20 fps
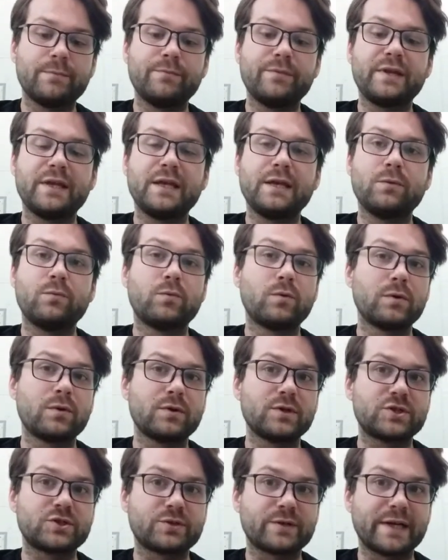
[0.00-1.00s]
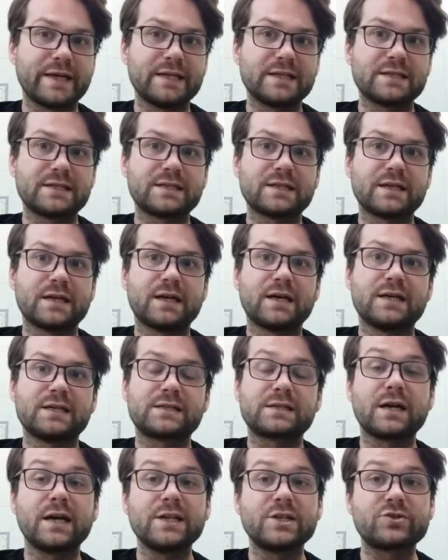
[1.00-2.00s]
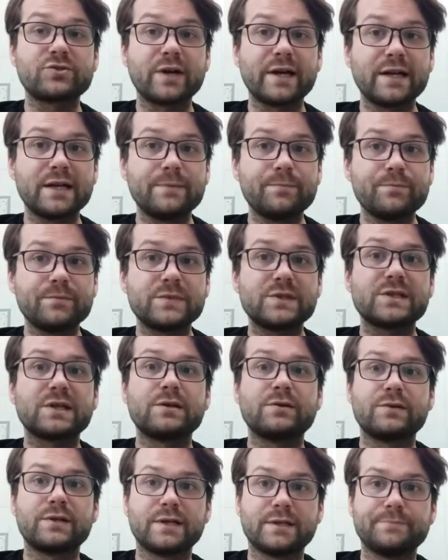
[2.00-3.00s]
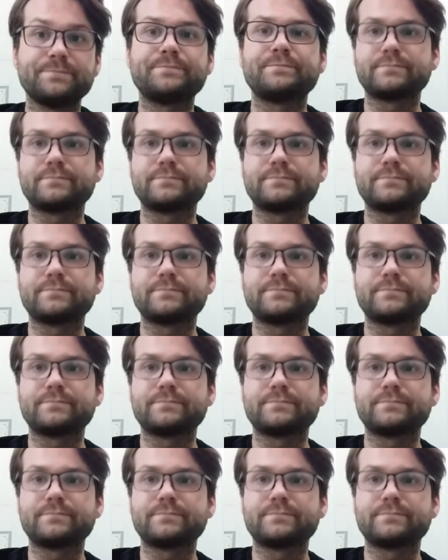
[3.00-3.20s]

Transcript: The Warlord traits Skystrider, so that